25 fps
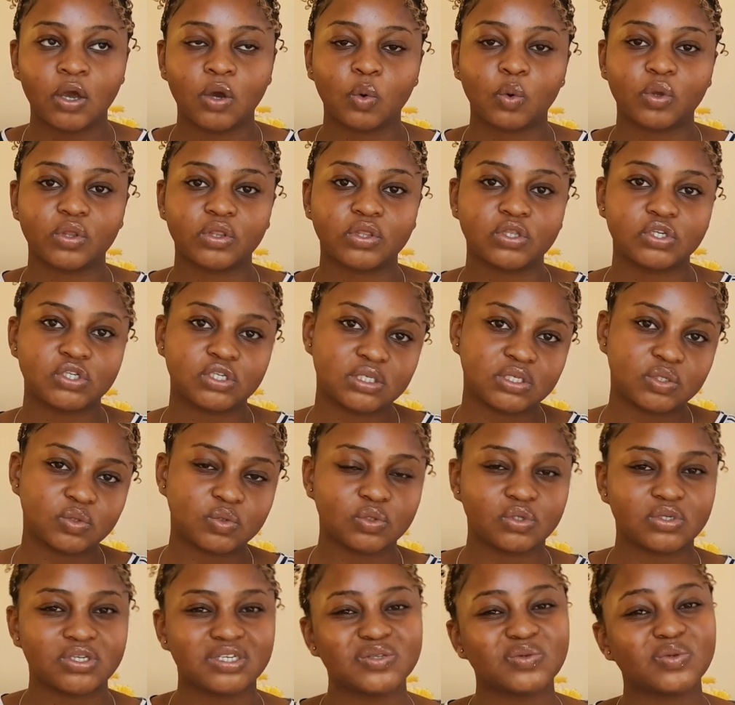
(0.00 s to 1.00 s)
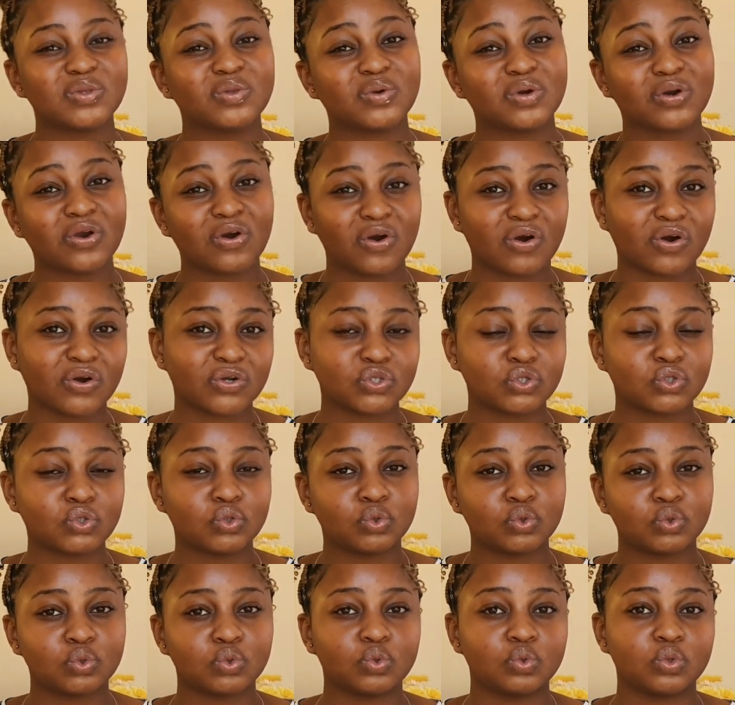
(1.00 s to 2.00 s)
with just just with regards
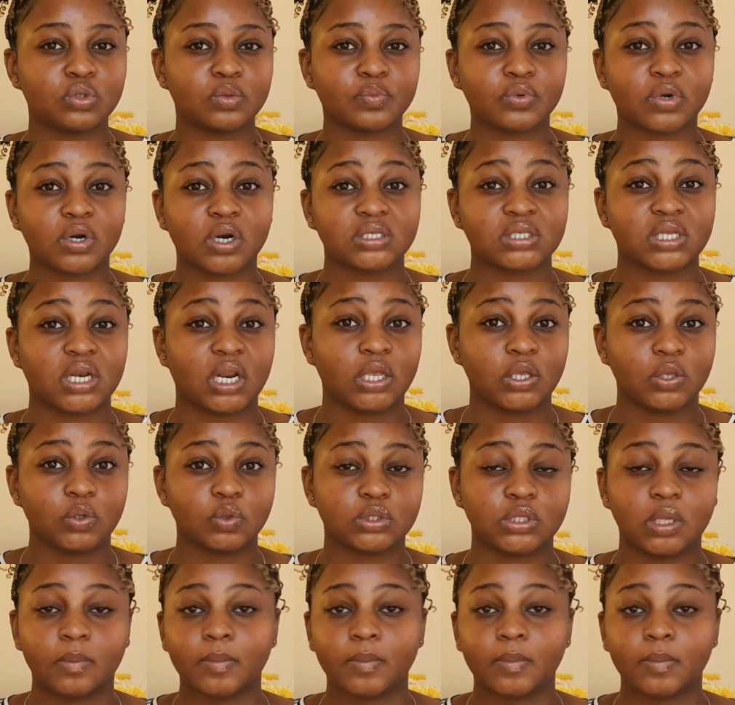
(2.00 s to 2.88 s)
to the products that I use,